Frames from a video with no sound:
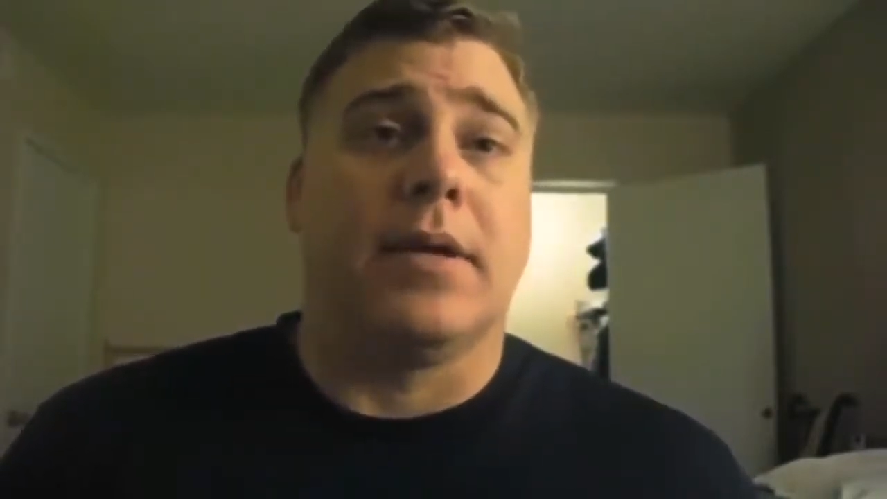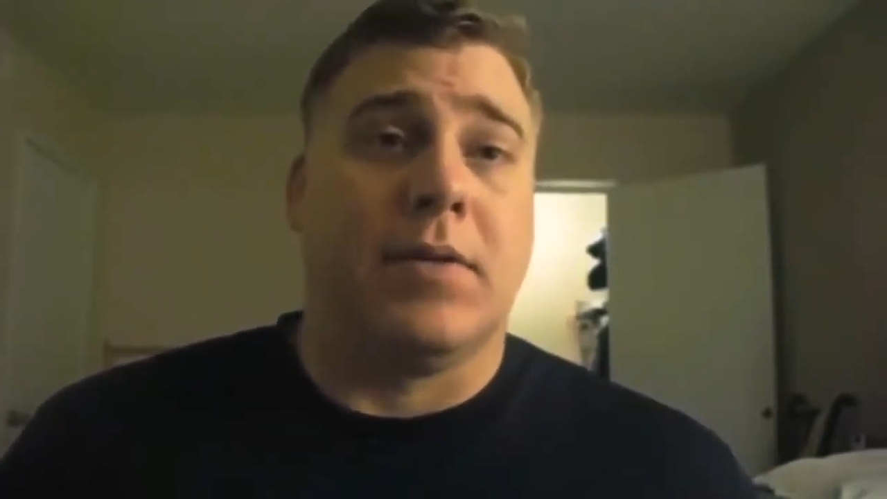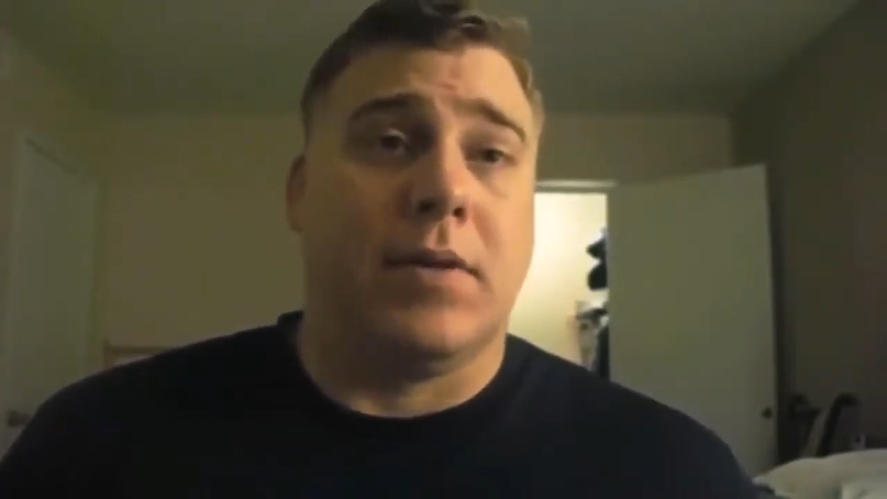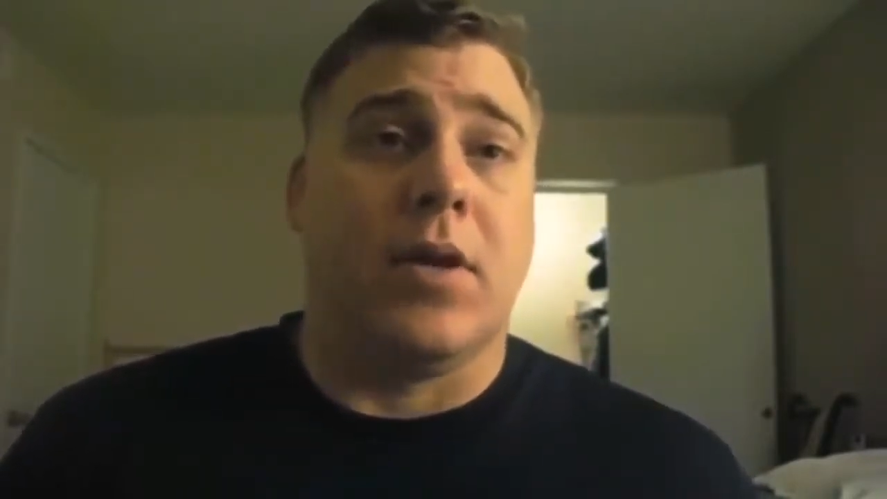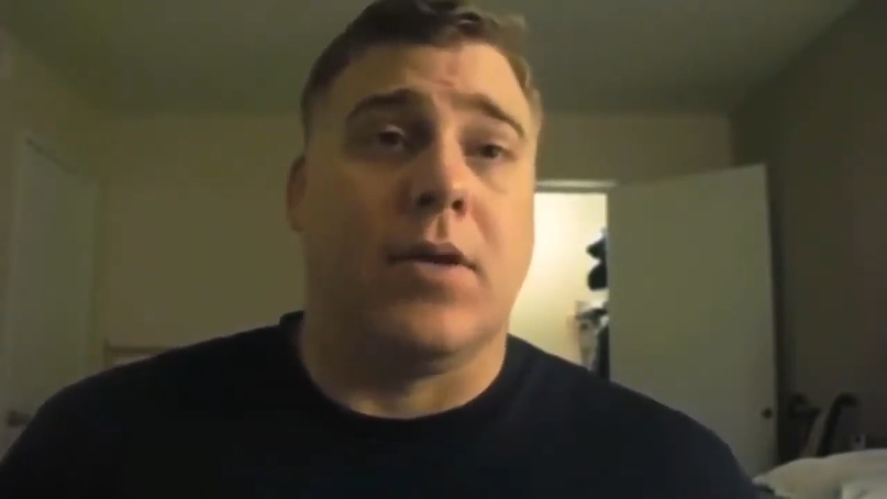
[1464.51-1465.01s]

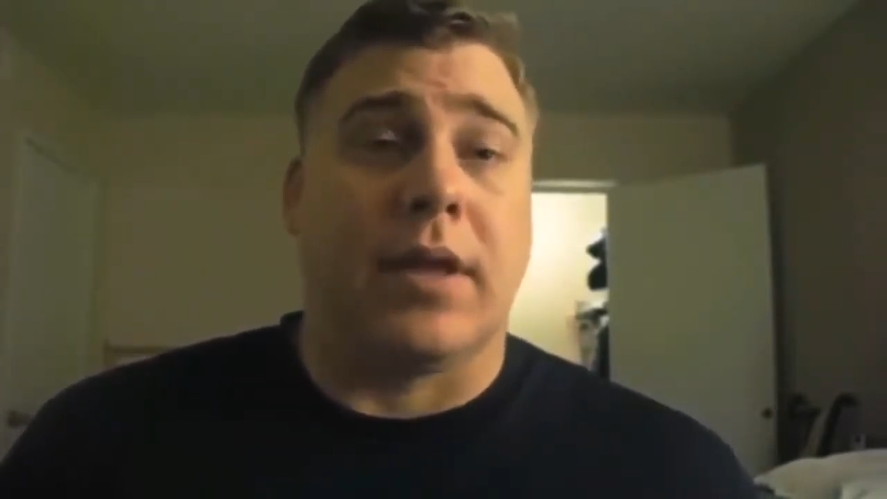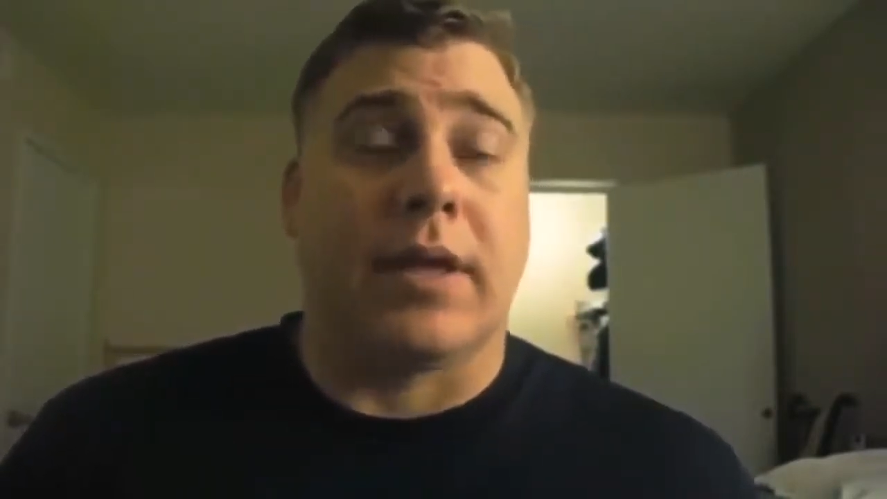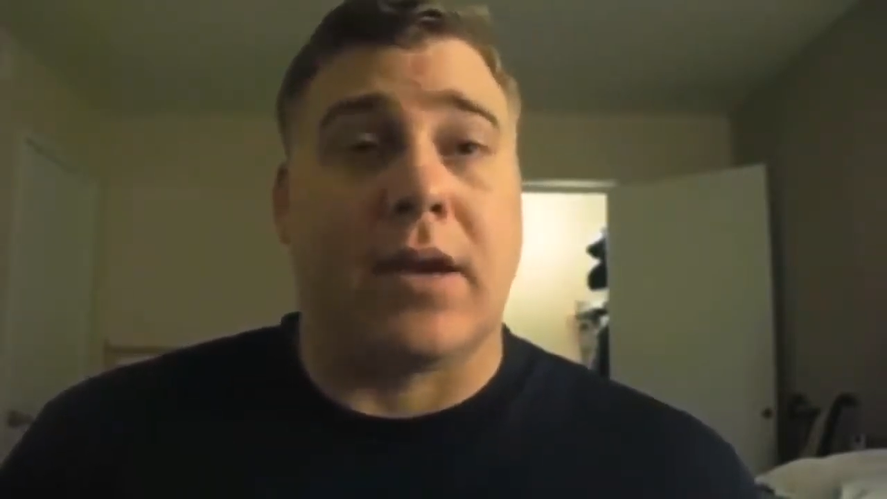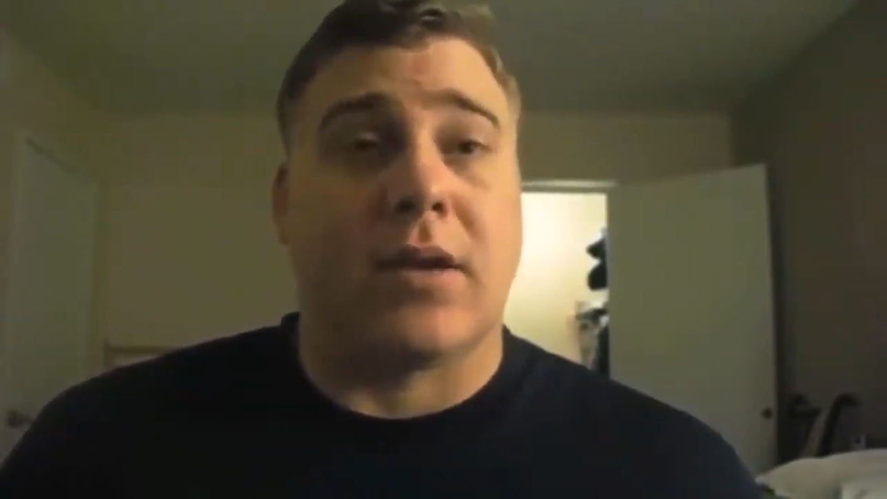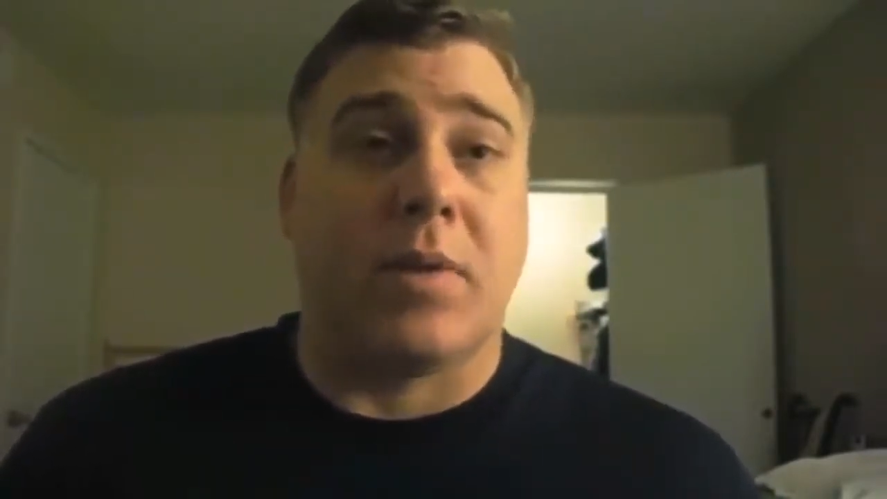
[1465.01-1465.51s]
even though the other
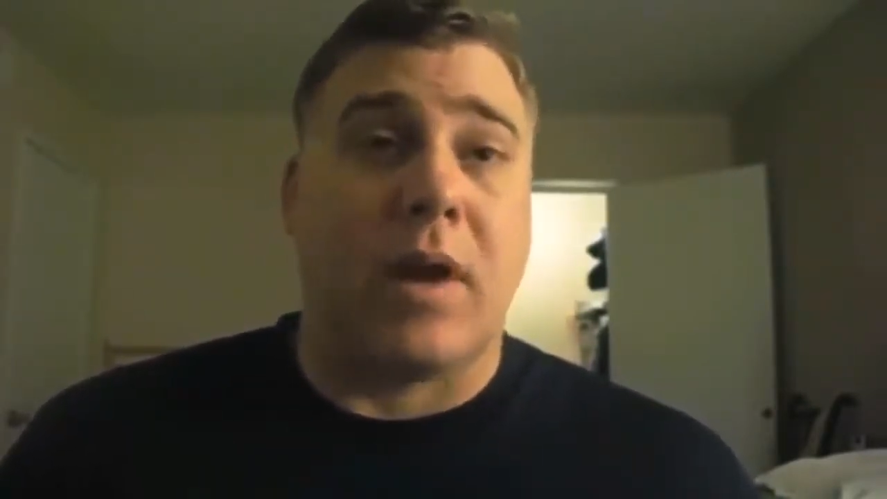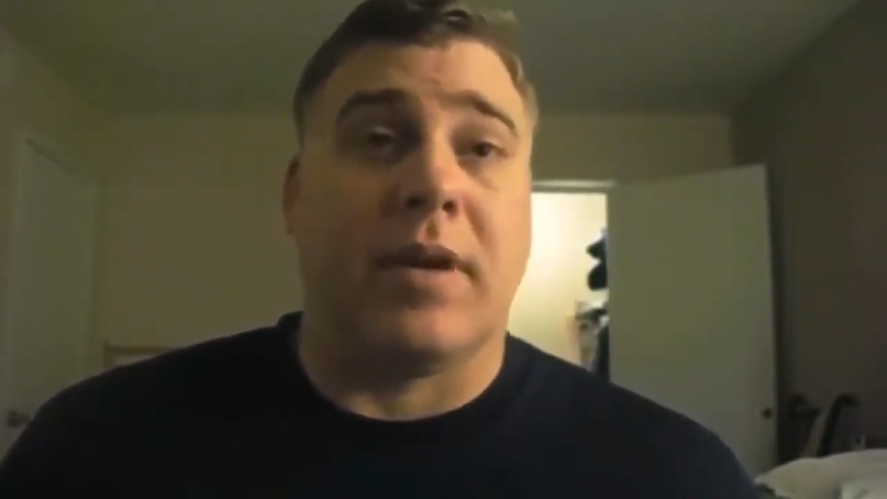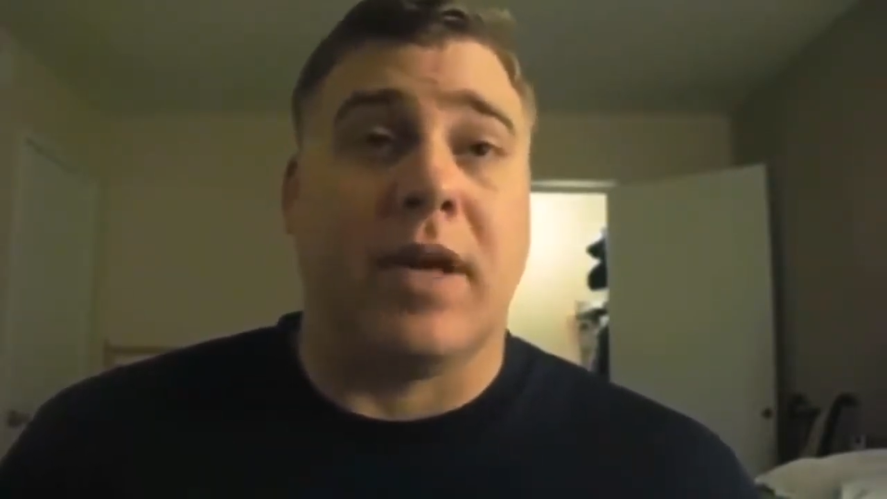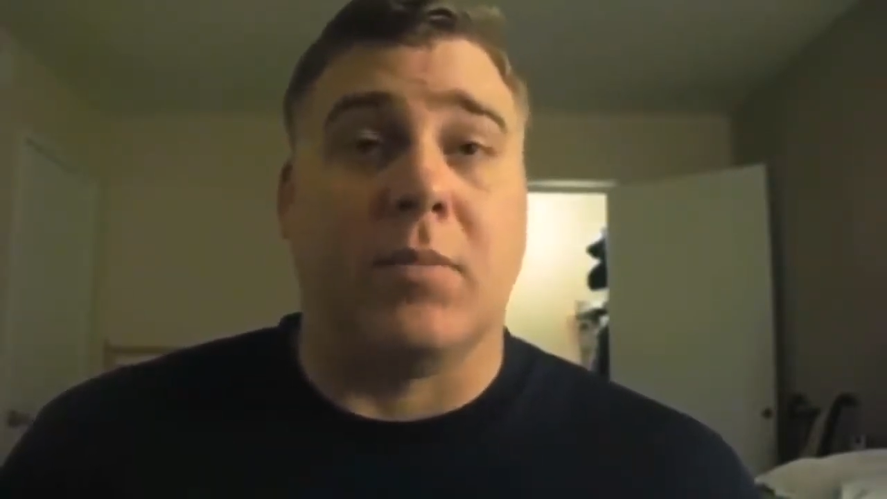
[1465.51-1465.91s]
guy could probably